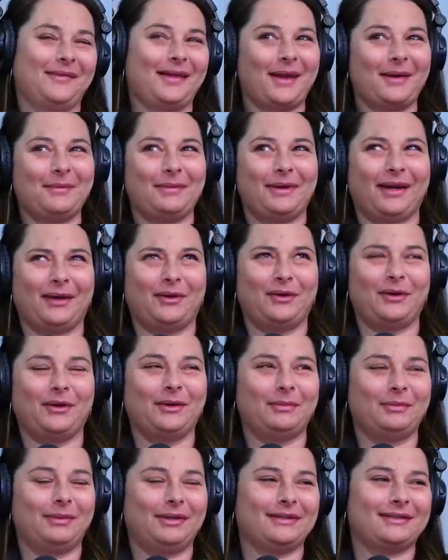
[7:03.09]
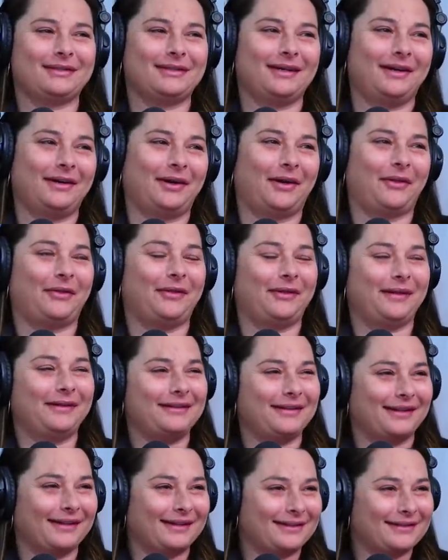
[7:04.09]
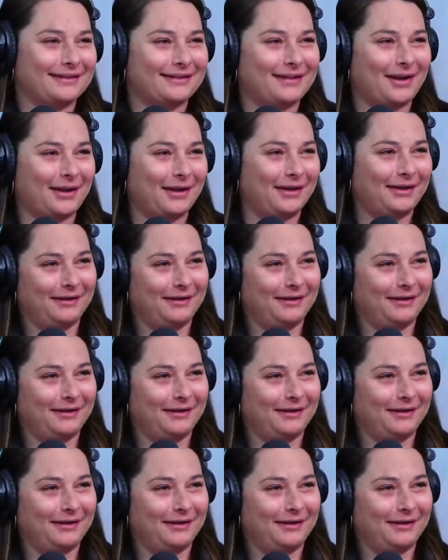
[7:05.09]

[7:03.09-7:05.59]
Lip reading: I mean, I could, but it's not authentic. It's not.